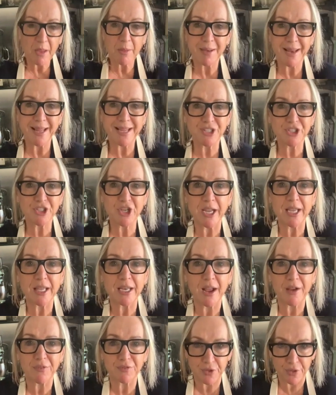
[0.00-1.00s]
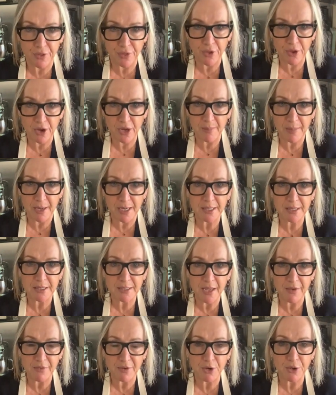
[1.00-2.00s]
Please check it after 30 minutes.
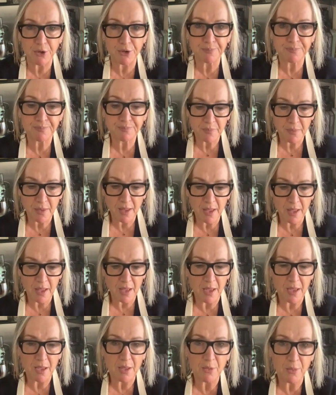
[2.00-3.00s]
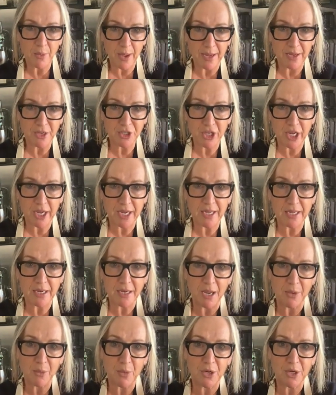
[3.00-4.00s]
Have a look. The way I check it,
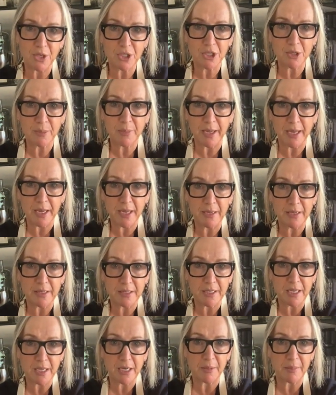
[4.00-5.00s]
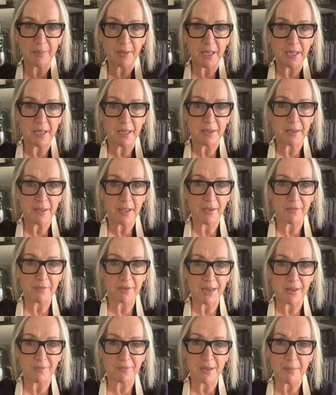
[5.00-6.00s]
I want it to be, it's going to have a
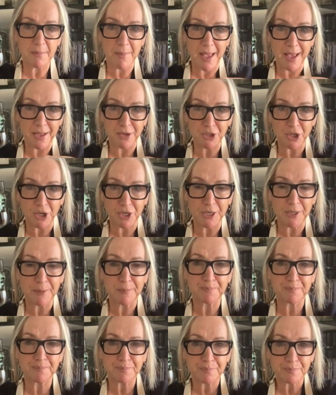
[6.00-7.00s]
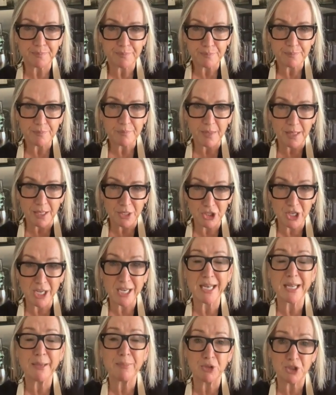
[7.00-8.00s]
lovely mound on it.
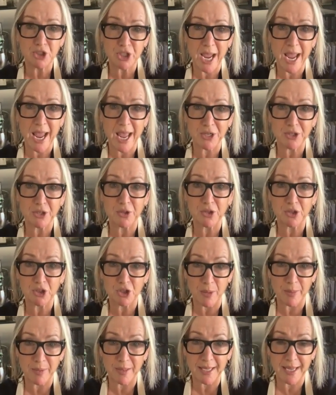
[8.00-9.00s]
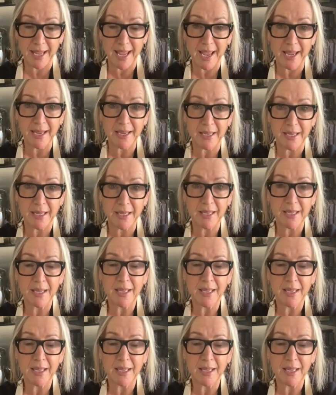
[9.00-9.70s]
Gently put your hand on the top of the cake.